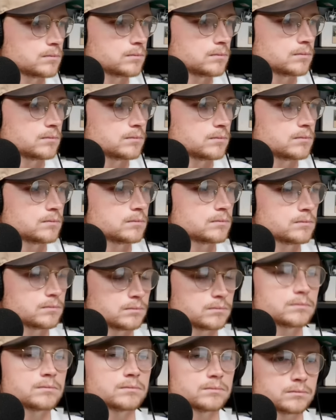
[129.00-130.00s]

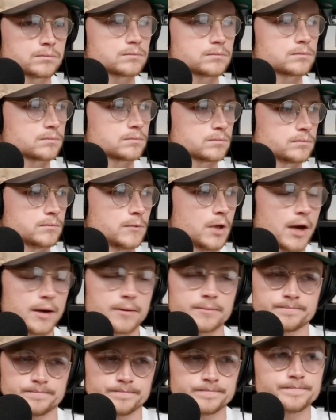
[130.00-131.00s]

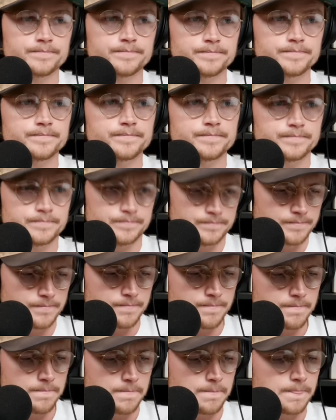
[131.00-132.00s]

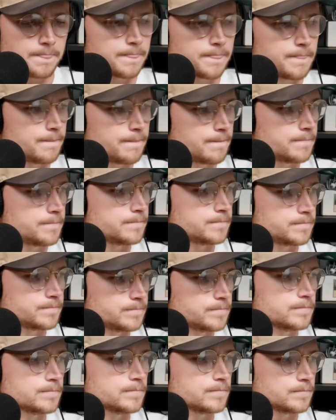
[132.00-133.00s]

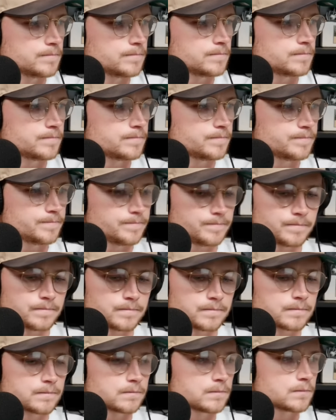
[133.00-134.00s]

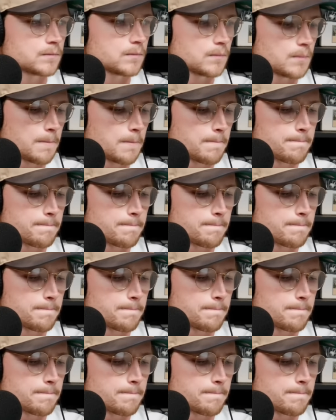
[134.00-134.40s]
The person shown says nothing.